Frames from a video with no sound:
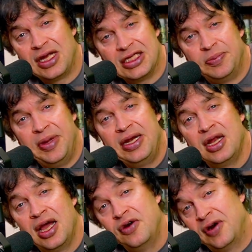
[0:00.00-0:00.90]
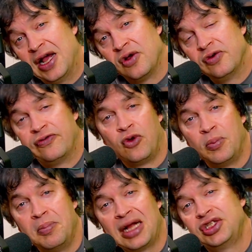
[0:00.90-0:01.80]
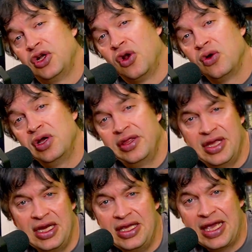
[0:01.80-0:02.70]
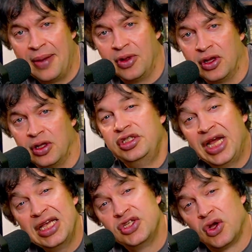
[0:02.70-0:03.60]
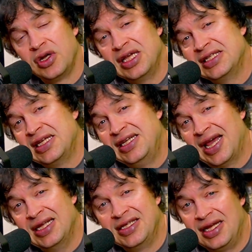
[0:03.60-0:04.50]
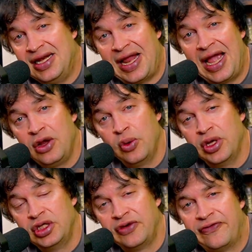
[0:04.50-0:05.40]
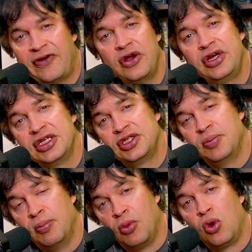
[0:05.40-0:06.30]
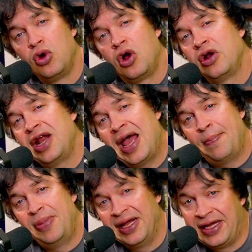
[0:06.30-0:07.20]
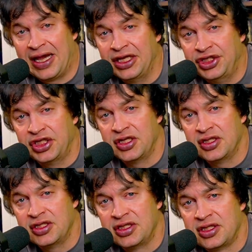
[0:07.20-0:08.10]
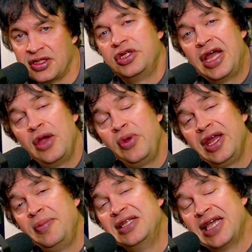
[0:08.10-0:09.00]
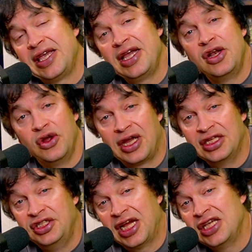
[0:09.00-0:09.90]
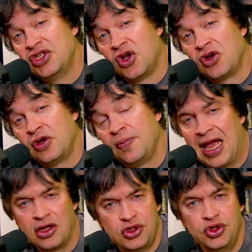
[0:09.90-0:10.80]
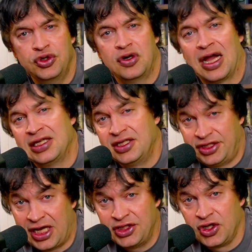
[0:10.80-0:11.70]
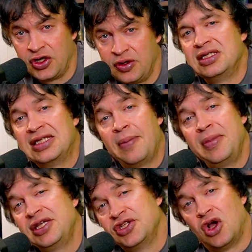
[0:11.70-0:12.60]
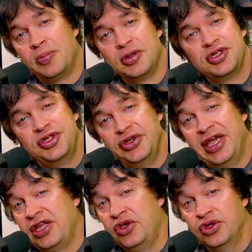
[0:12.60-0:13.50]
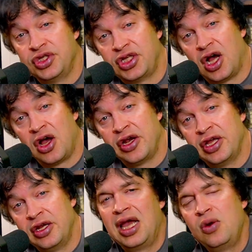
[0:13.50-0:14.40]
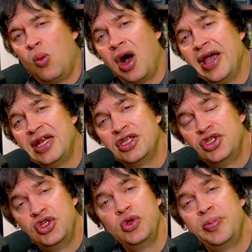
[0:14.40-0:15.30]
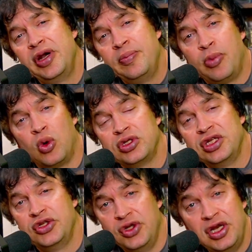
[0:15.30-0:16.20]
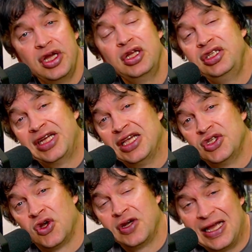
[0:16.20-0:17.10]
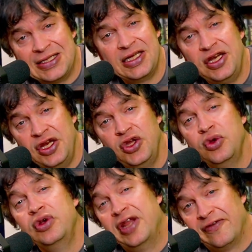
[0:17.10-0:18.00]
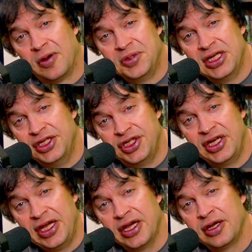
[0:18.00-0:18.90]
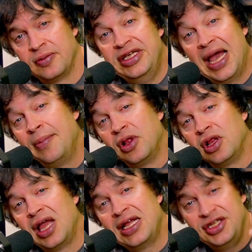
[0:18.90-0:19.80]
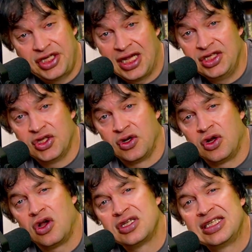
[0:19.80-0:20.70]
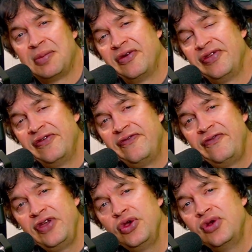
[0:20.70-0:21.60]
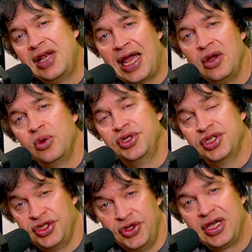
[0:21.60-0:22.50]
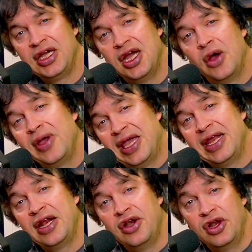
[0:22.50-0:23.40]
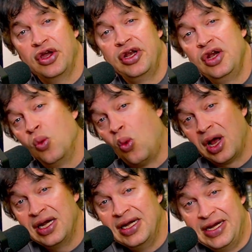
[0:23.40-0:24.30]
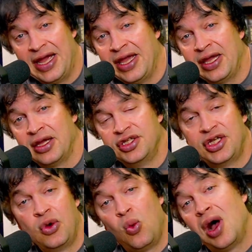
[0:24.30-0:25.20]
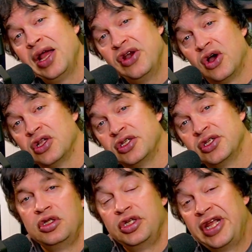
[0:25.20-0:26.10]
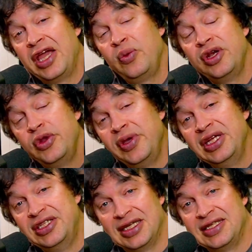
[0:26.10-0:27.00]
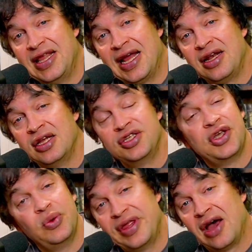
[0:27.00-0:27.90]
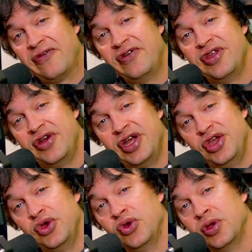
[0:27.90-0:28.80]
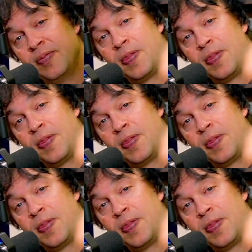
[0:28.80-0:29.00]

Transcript: has been around for much longer than YAML general, JSON is a data language focused more on applications. Today we're going to be taking a look at JSON, how to write JSON, some examples to get you started, and why it is super important to learn JSON as a new DevOps engineer. YAML and JSON are some of the few languages you can go ahead and learn in one day, so why not? Today we're doing just that, so without further ado,